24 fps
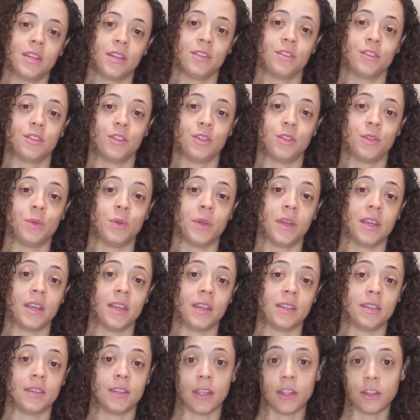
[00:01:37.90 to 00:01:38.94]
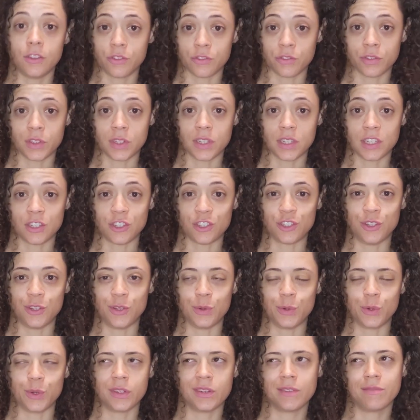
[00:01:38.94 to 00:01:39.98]
That's where we get into a
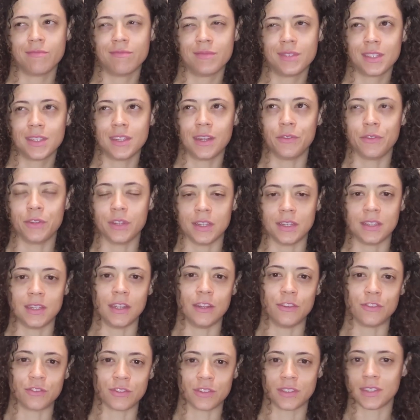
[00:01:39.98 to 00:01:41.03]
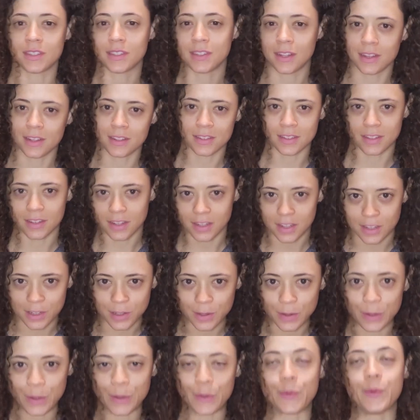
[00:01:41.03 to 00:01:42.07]
dangerous issue, or it's not really dangerous,
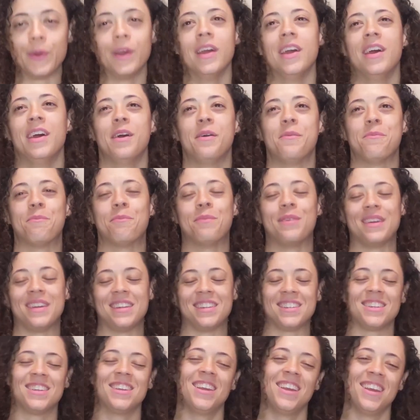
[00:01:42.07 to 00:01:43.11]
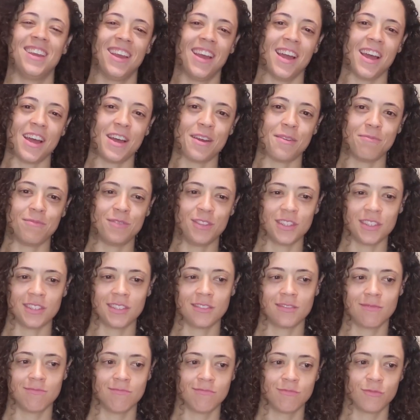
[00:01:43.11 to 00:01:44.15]
it's not like it's going to kill you, but
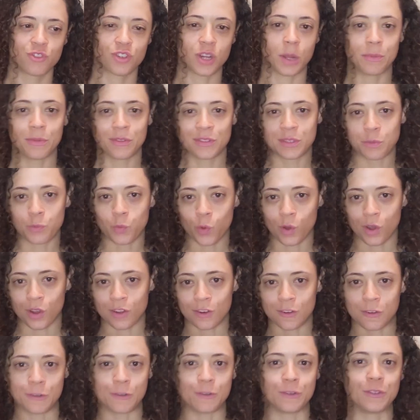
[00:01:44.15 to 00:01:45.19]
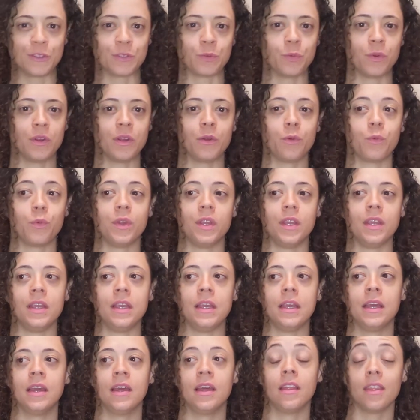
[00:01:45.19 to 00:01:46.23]
just troublesome
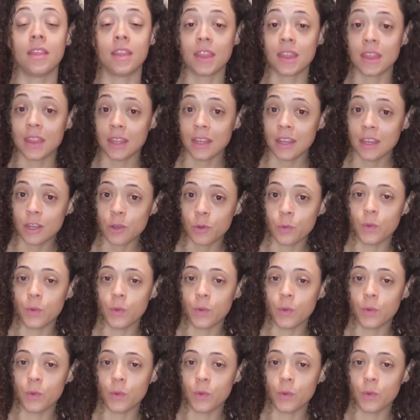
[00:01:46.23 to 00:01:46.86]
waters where we